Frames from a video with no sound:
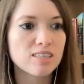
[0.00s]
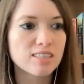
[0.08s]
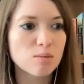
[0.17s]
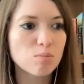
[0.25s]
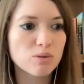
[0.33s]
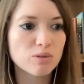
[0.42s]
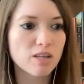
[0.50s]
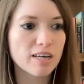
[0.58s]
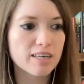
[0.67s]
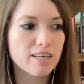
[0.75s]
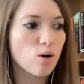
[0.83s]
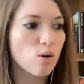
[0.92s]
simple,
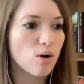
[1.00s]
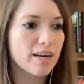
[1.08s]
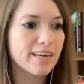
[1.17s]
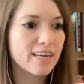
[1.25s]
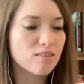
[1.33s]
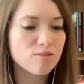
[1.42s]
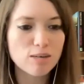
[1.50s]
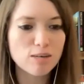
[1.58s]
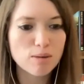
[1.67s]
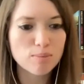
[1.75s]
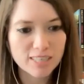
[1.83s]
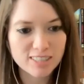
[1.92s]
like, oh, I can't find
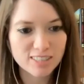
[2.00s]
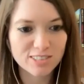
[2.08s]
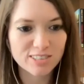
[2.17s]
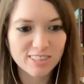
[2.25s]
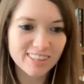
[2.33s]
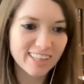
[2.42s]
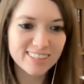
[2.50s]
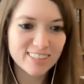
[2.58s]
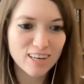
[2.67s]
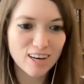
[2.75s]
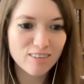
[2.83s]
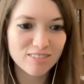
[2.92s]
my pencil. Like, that's a
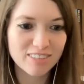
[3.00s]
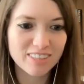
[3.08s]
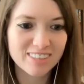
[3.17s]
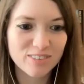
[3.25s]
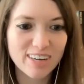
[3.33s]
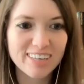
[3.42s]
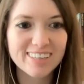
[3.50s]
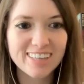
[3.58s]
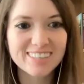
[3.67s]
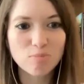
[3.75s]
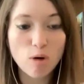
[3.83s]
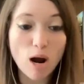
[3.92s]
conflict, right?
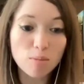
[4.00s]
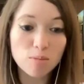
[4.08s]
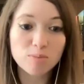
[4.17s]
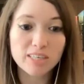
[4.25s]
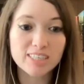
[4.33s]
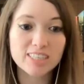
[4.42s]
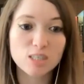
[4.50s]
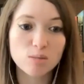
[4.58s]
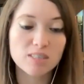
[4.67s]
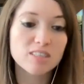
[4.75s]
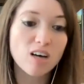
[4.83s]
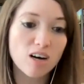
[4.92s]
That's a problem that needs to
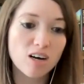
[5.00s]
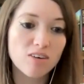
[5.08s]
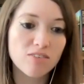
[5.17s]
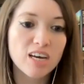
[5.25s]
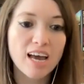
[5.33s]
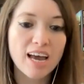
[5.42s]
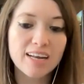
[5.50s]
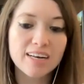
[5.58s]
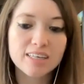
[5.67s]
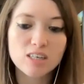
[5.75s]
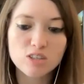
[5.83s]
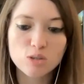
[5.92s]
be solved. And
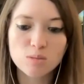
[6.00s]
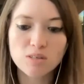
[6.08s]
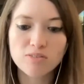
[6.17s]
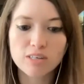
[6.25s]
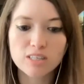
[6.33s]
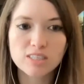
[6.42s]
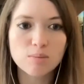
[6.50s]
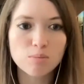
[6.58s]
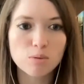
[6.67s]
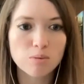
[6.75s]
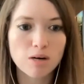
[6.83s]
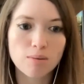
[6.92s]
it can also be a very
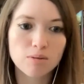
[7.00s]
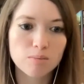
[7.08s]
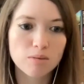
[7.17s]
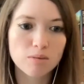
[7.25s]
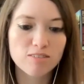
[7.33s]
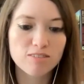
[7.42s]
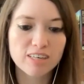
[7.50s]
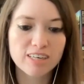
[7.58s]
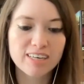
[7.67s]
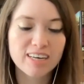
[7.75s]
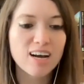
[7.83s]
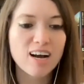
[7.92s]
simple problem of
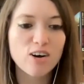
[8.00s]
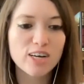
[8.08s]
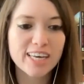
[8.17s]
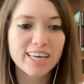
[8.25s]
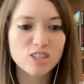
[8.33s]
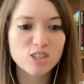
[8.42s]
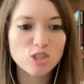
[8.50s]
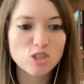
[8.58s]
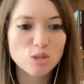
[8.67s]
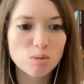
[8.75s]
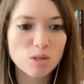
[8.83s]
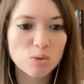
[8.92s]
like, oh, I can't
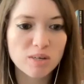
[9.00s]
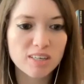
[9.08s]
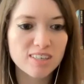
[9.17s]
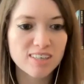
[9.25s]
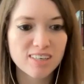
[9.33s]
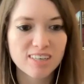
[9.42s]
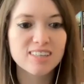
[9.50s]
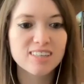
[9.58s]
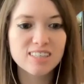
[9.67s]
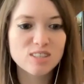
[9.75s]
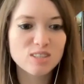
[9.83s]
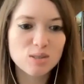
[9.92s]
choose between
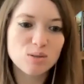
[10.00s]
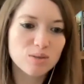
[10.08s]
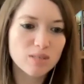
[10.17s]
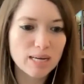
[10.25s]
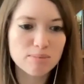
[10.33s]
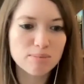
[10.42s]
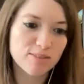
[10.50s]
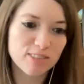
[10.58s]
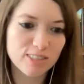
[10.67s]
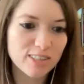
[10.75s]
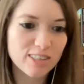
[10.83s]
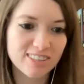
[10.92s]
these two types of
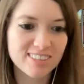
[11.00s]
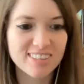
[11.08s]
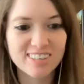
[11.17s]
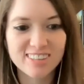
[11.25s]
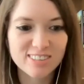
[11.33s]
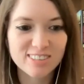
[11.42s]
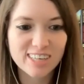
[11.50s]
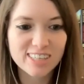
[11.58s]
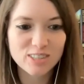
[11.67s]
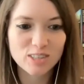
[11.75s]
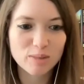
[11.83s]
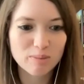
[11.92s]
desserts. Like, there's
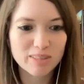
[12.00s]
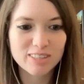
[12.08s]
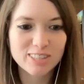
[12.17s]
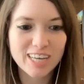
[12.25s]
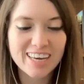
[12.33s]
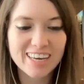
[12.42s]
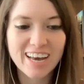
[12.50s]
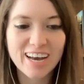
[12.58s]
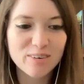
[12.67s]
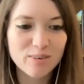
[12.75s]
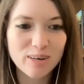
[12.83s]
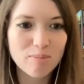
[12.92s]
ice cream and there's cake. How
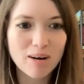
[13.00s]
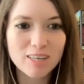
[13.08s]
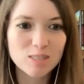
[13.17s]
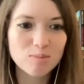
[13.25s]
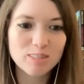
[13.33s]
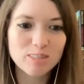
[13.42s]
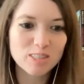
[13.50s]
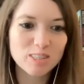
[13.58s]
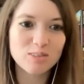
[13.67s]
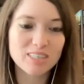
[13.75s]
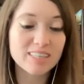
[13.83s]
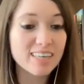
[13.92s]
do I possibly
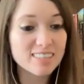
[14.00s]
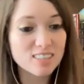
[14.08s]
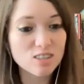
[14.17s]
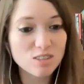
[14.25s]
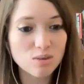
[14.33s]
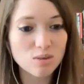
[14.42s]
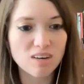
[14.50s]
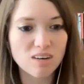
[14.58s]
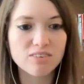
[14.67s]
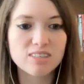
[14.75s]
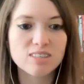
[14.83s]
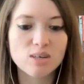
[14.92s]
choose? Like, that's also
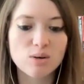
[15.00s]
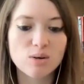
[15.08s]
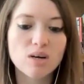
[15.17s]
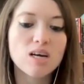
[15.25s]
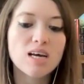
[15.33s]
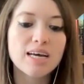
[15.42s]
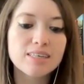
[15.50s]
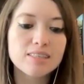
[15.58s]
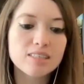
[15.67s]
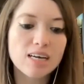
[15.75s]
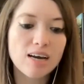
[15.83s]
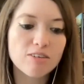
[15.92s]
conflict. So it
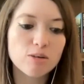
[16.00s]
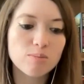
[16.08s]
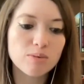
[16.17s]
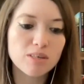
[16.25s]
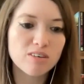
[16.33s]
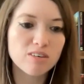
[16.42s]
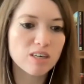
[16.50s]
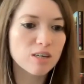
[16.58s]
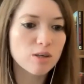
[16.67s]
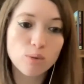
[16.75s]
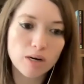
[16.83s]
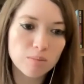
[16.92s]
doesn't have to be
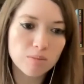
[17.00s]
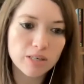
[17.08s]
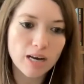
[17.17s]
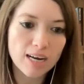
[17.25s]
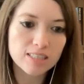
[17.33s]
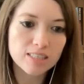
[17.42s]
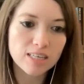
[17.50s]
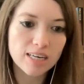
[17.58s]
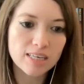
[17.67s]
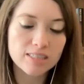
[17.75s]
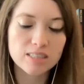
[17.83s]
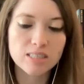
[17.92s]
incredibly high
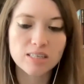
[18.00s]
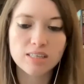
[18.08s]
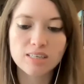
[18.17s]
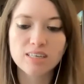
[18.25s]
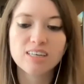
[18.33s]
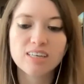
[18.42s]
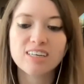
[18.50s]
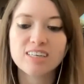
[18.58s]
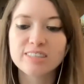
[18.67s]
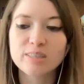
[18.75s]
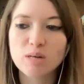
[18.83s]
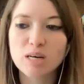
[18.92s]
stakes. And I think
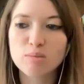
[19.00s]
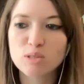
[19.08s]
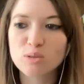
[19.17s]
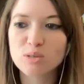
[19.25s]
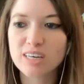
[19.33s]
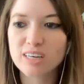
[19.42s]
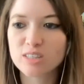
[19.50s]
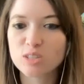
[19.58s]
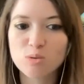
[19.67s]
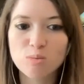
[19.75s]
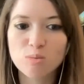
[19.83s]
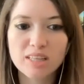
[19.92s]
sometimes storytellers,
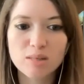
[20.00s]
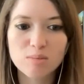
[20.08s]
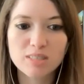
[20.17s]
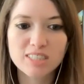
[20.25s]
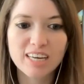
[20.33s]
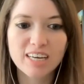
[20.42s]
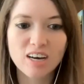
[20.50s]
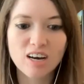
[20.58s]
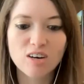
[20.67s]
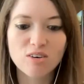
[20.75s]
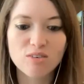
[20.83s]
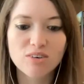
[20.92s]
we make the mistake
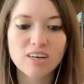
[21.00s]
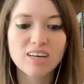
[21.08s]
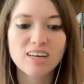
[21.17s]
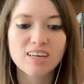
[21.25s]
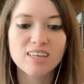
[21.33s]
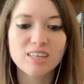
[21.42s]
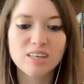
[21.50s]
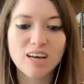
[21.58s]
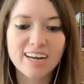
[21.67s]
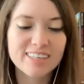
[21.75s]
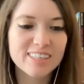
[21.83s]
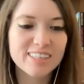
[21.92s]
of
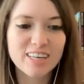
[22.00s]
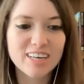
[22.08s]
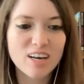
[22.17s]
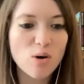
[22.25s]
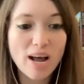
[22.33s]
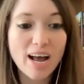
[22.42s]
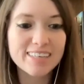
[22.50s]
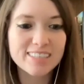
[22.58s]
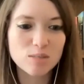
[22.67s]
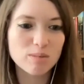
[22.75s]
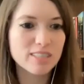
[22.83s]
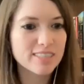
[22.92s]
acting like, oh, it has
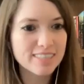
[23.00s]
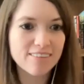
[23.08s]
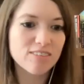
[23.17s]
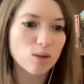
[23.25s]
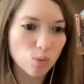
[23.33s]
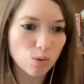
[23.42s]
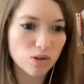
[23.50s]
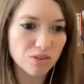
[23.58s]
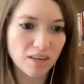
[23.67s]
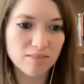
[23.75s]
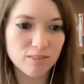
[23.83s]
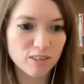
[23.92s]
to be save the world
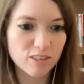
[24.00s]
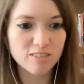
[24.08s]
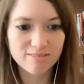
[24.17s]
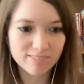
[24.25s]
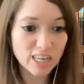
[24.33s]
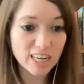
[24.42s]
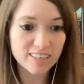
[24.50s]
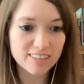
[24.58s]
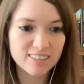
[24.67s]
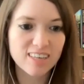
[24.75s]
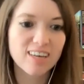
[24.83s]
level stakes.